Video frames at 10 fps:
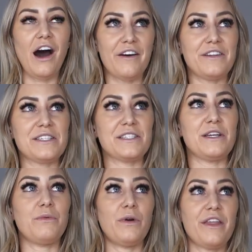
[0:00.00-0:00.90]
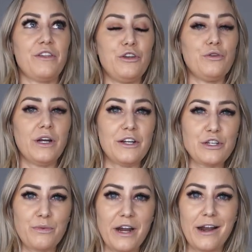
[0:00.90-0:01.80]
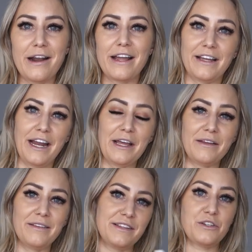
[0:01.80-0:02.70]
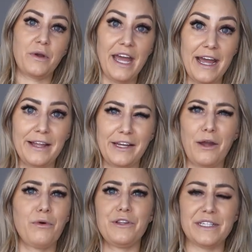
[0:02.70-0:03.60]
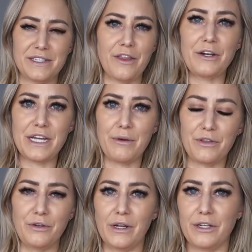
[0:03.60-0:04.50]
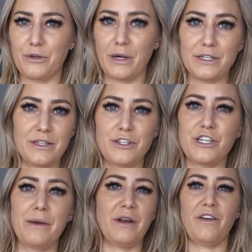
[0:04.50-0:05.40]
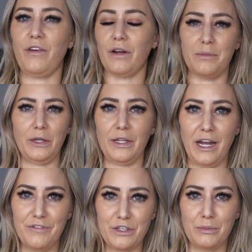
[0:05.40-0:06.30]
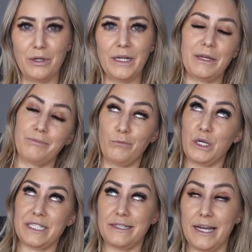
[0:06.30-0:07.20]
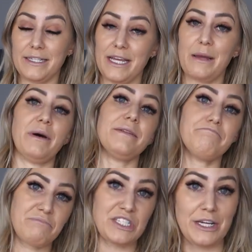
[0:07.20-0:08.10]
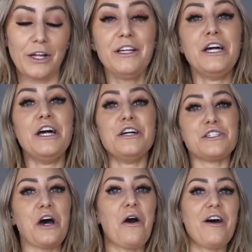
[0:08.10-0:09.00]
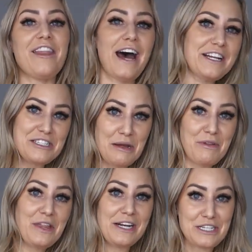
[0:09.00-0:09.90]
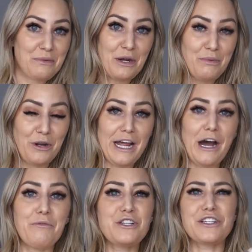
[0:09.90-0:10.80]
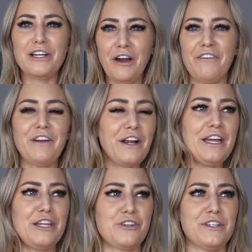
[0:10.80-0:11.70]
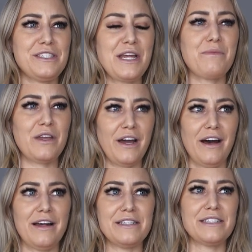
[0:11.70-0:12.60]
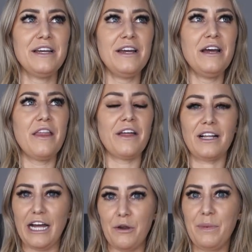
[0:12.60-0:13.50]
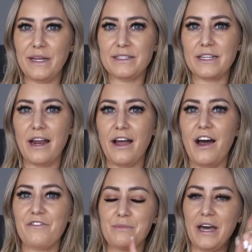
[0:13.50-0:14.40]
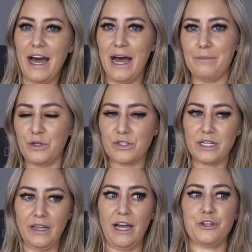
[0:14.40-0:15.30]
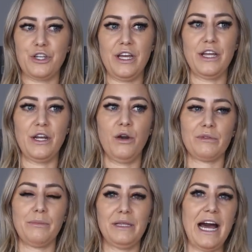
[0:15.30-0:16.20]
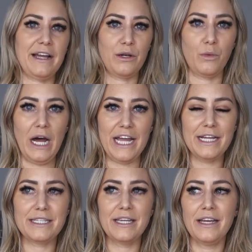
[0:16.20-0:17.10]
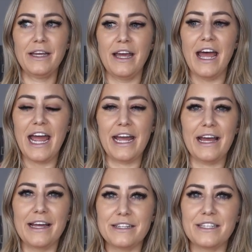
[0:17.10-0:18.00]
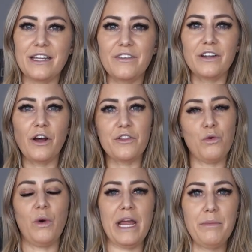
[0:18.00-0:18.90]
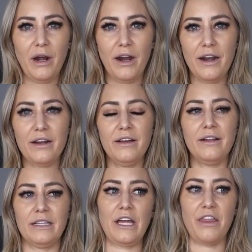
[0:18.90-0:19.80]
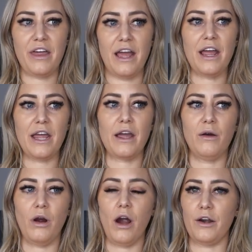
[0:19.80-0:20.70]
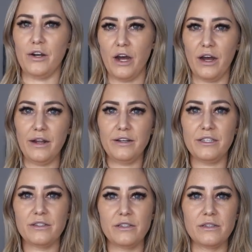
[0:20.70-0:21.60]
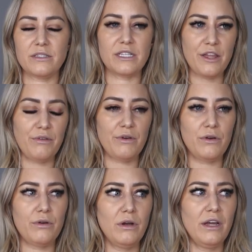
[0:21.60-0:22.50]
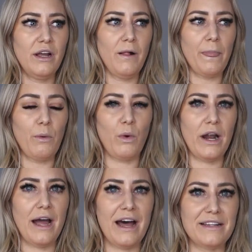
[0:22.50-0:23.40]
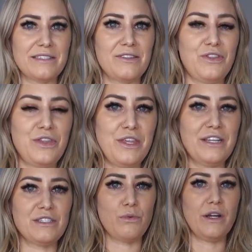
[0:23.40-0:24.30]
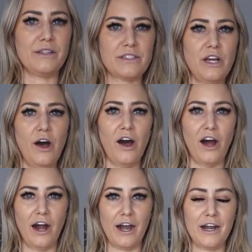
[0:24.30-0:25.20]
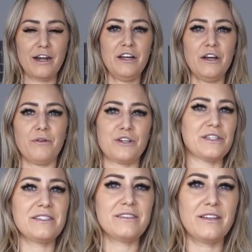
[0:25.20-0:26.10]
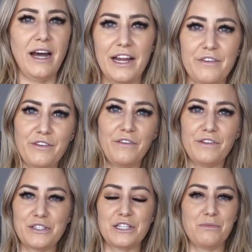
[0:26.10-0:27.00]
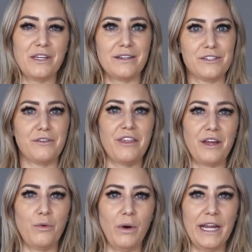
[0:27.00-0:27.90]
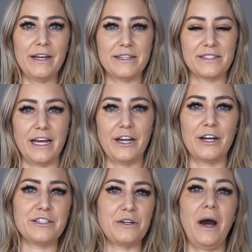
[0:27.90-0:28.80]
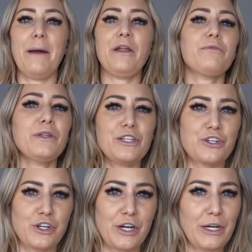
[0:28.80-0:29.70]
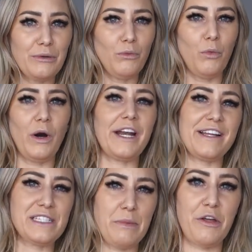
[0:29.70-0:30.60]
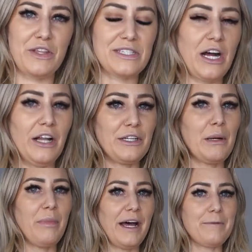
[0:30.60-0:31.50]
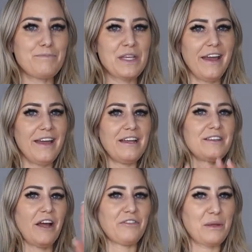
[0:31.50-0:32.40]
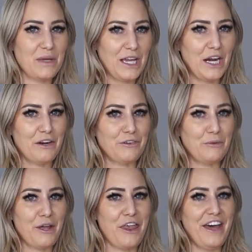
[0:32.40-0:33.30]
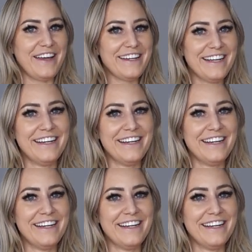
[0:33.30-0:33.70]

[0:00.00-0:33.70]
Obviously with nude underwear, it's okay. Like I wore these the other day with nude underwear to the gym and I felt completely comfortable. It wasn't leg day, but still. So that is something that I did want to point out, which is very interesting because the Cloud pants that I got from the Atmos collection were black and white. And even on the white part, like they are not see-through, whereas these ones are, which is kind of confusing to me because you'd think white is lighter. So I'm not really sure what it is about this color, but definitely be careful with it.